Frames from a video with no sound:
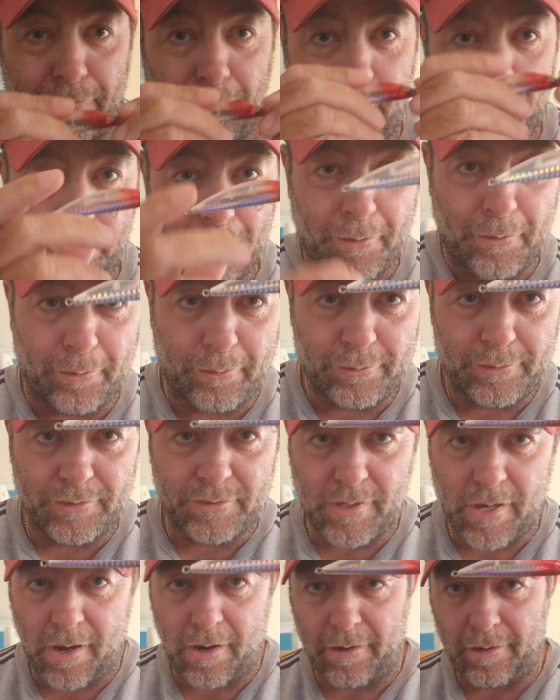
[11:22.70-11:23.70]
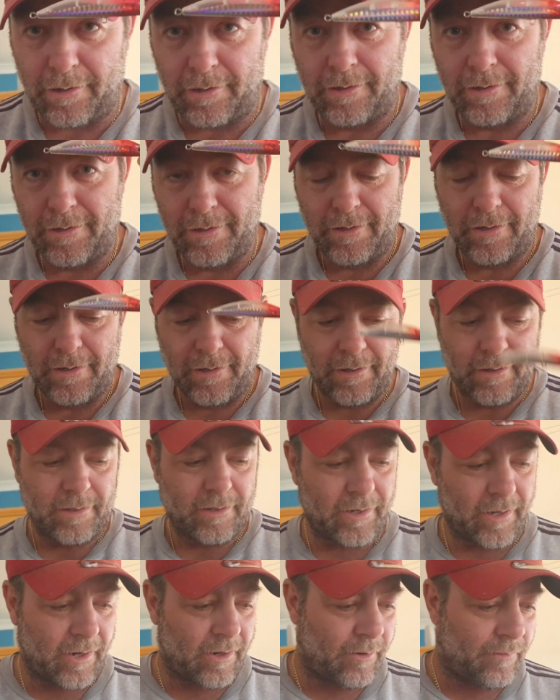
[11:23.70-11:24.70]
got my hooks, so
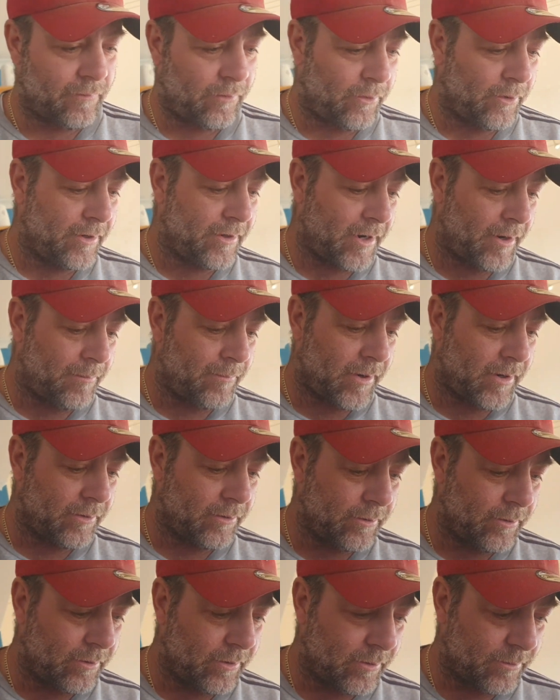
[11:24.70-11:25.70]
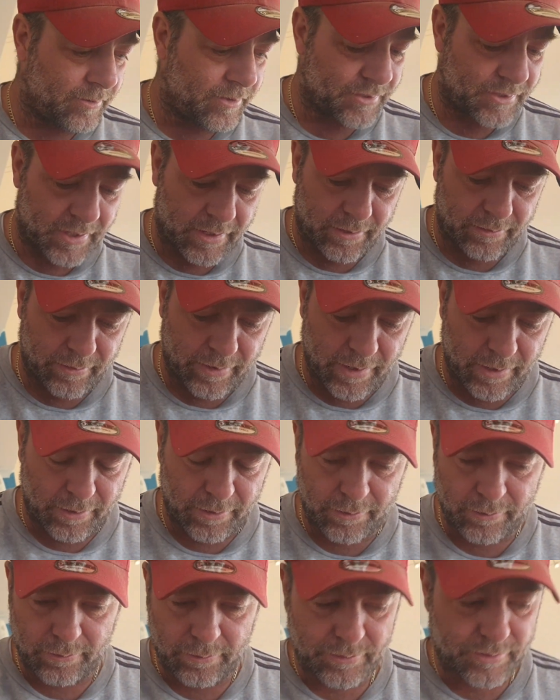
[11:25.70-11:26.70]
yeah, I've already done one lure. I'm just getting around to
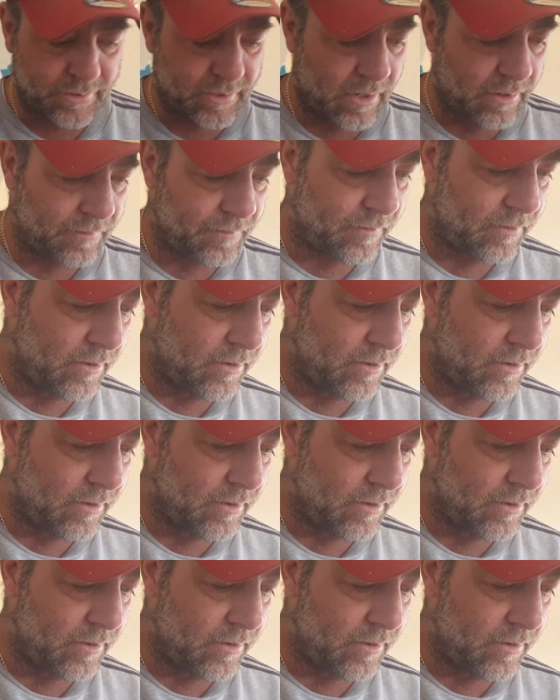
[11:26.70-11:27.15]
doing stuff,